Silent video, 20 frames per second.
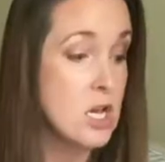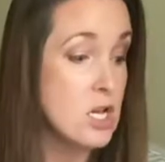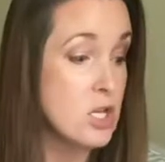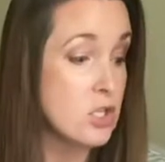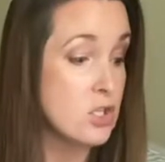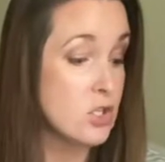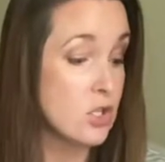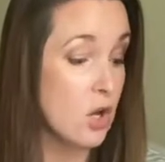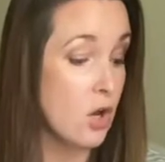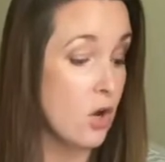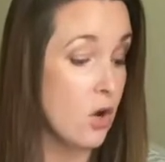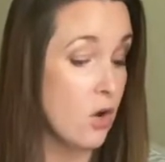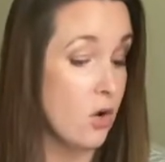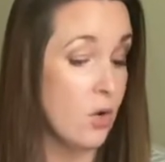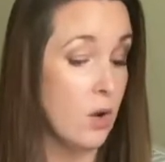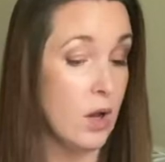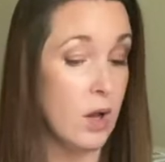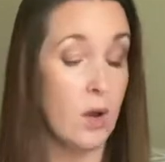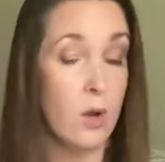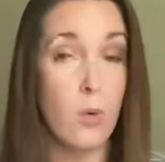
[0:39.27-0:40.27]

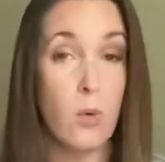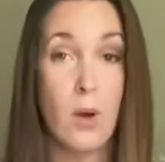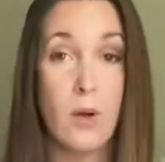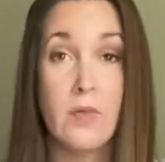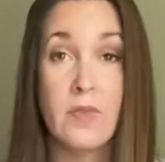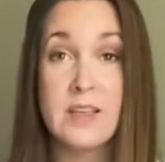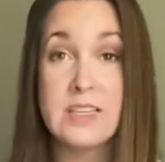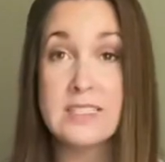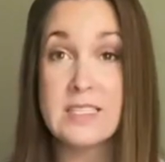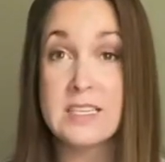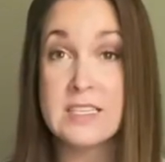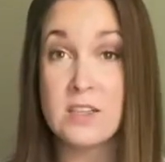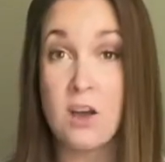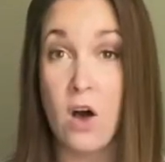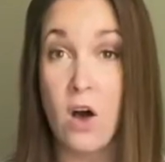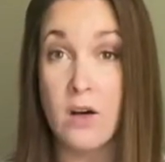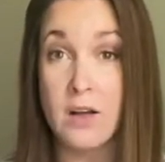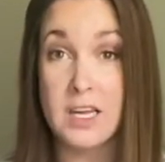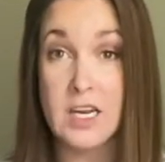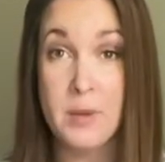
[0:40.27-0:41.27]
So this is
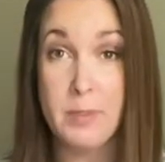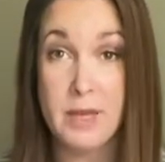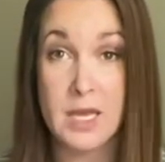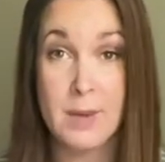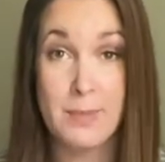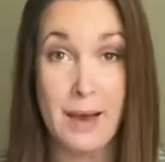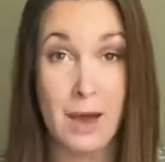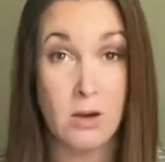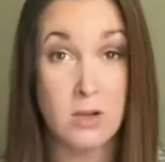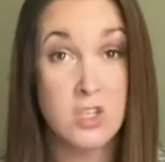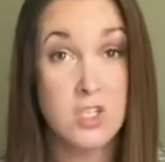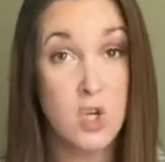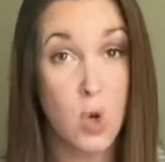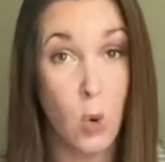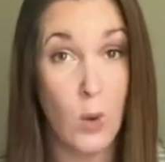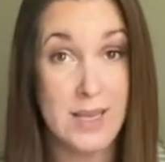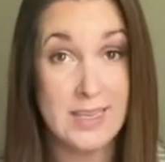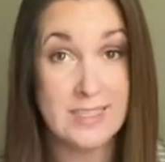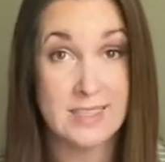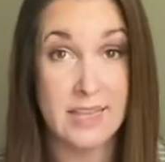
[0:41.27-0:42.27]
all gonna be about
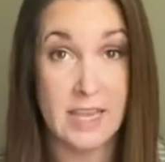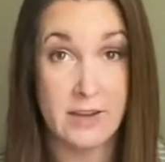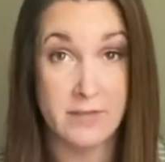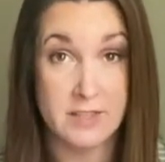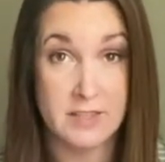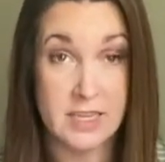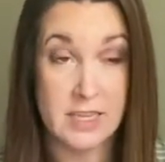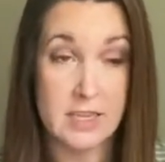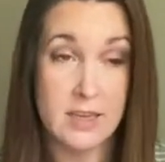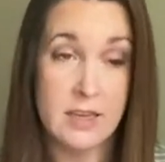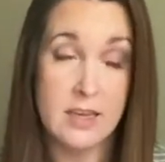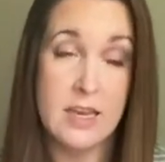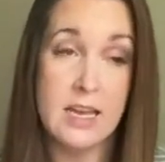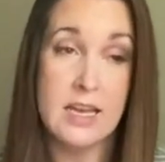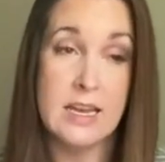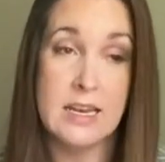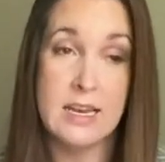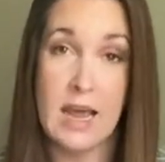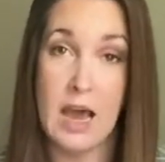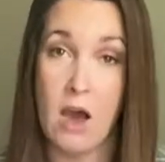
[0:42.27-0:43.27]
toy safety.
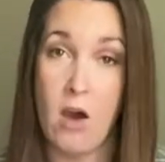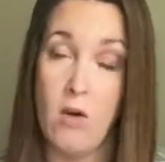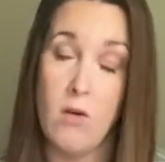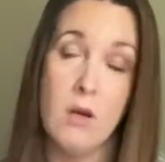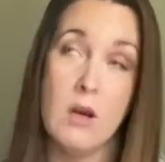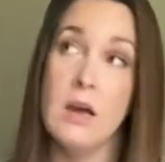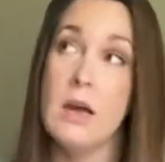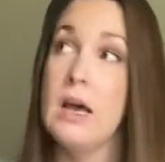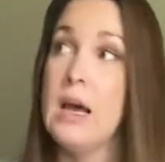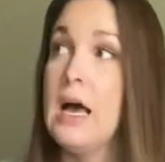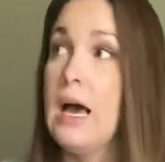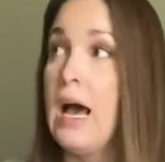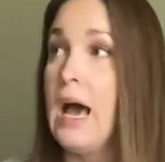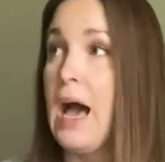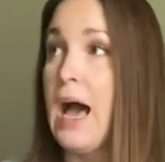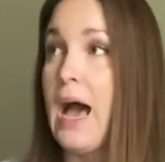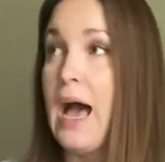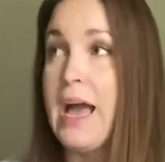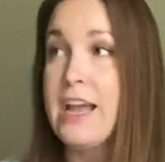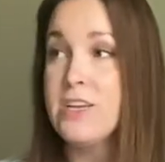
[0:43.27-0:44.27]
Now,
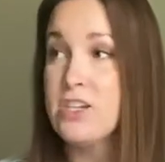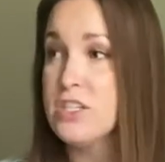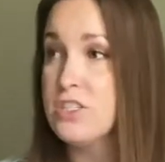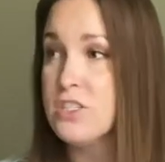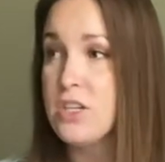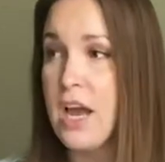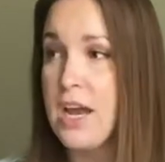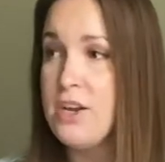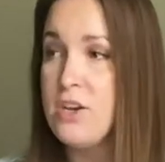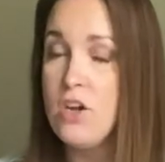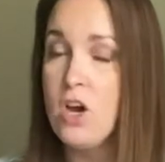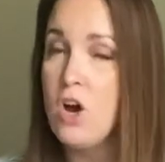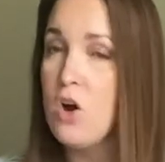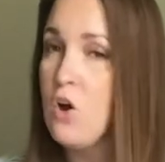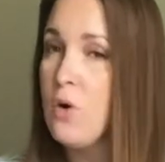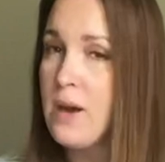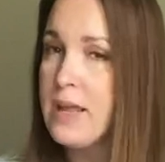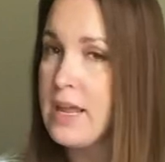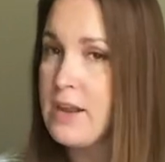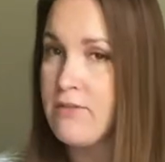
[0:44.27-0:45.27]
I just, I
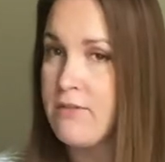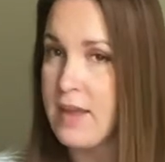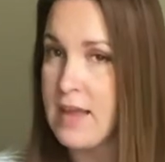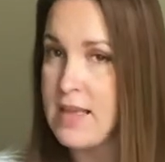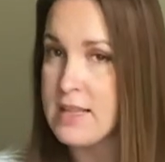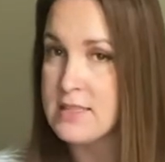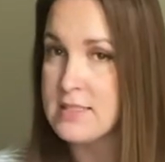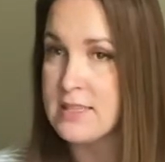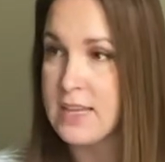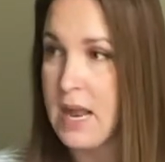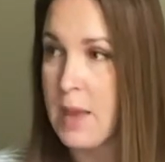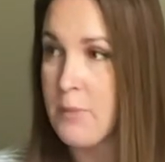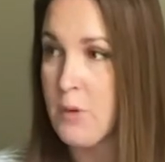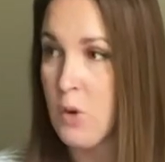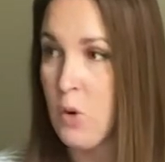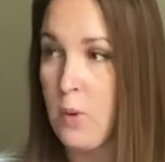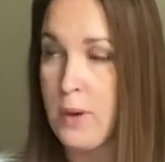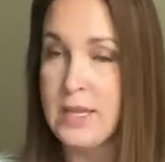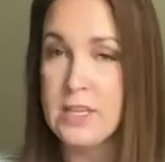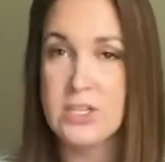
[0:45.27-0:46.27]
know in advance that I'm
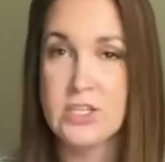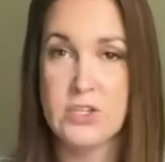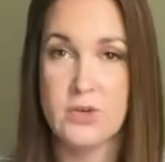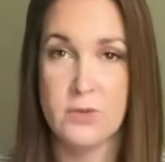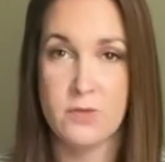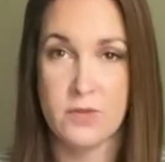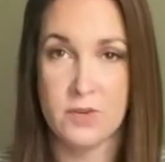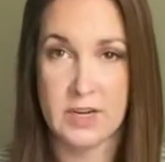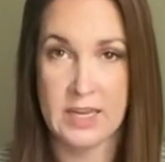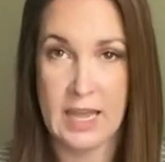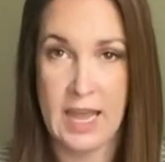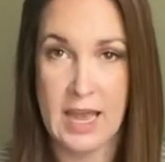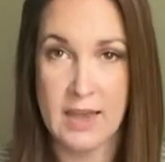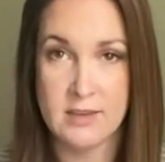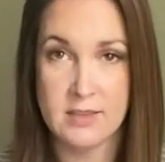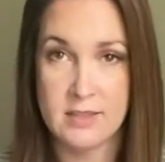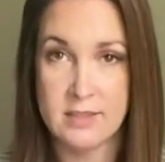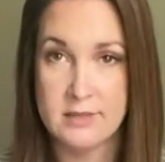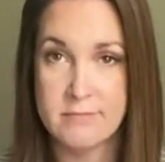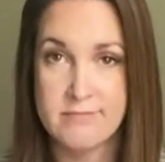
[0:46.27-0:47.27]
going to
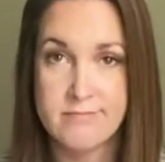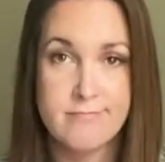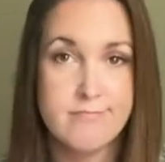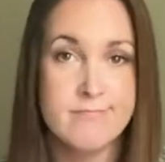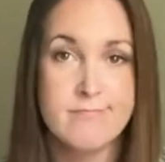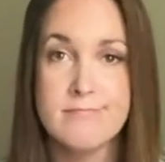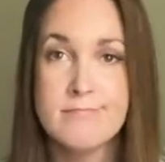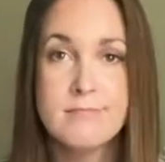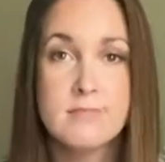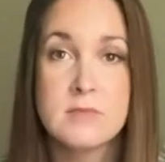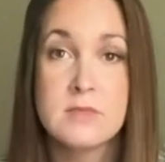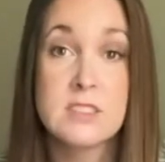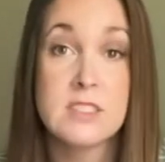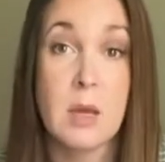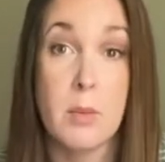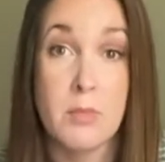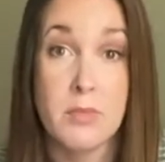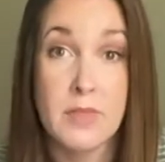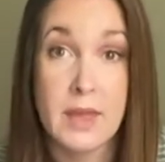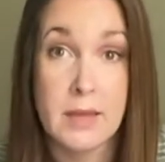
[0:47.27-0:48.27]
forget
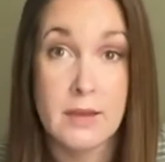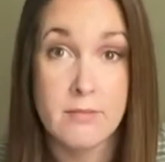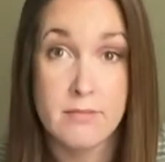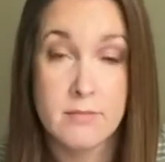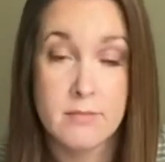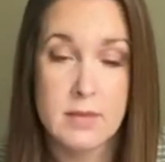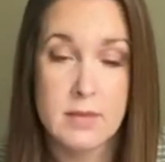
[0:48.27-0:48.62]
something